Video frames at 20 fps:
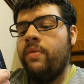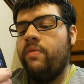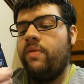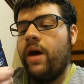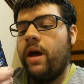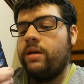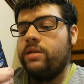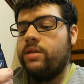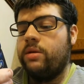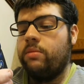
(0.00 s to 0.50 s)

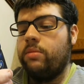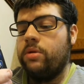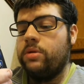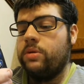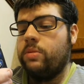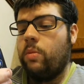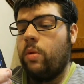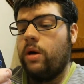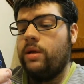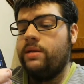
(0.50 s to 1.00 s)
Fax number
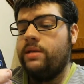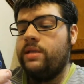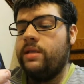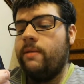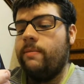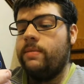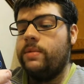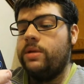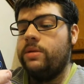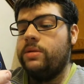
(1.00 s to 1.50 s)
is 1
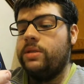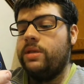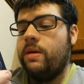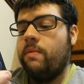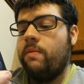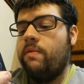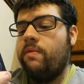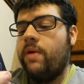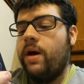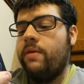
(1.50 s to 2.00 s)

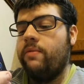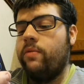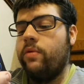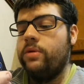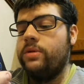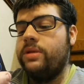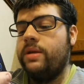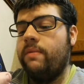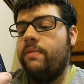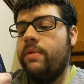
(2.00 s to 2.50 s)
727
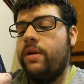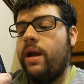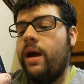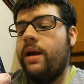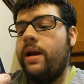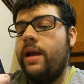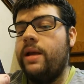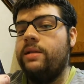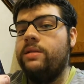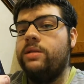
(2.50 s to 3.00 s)
547
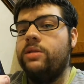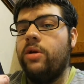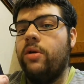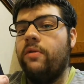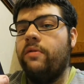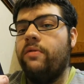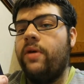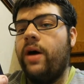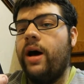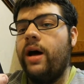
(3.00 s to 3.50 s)

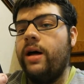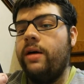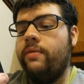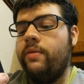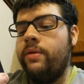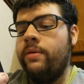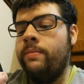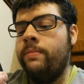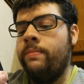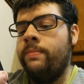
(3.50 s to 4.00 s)

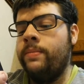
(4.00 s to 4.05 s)
9805.